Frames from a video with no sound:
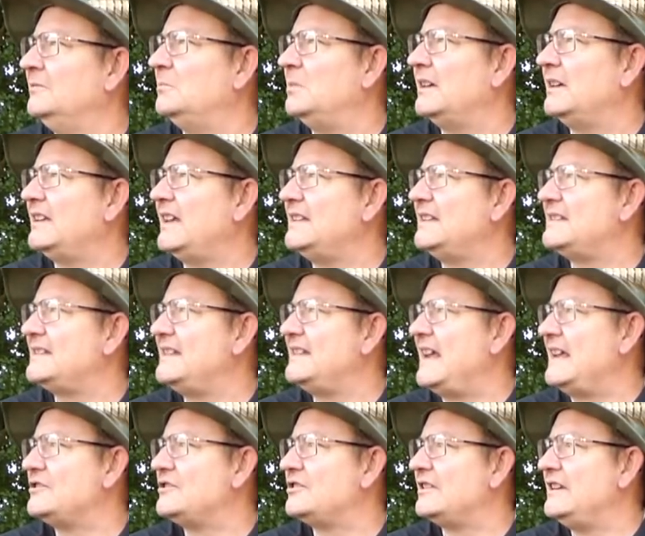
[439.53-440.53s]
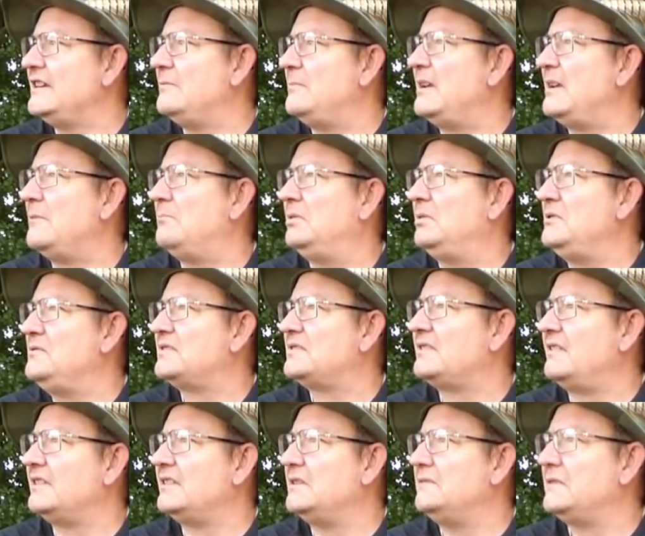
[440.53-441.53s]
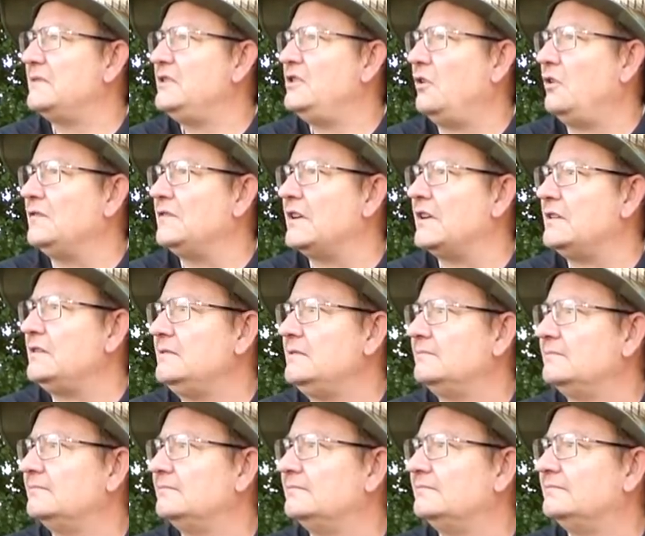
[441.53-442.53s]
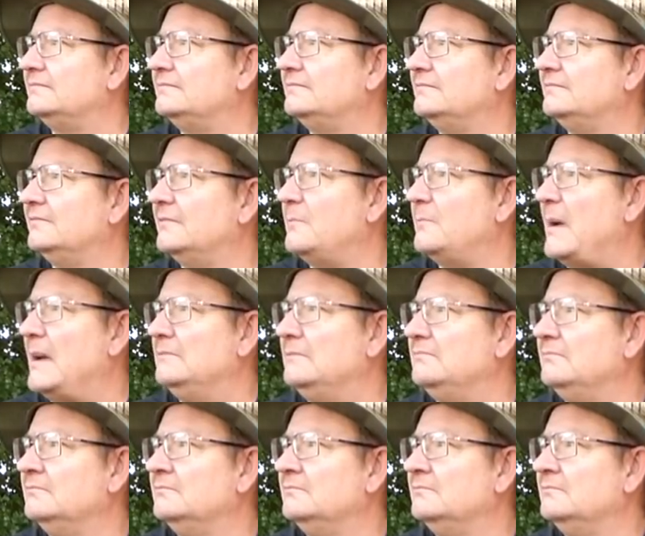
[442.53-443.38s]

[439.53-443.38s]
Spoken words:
But I can see actually a bit of blue sky over yonder, about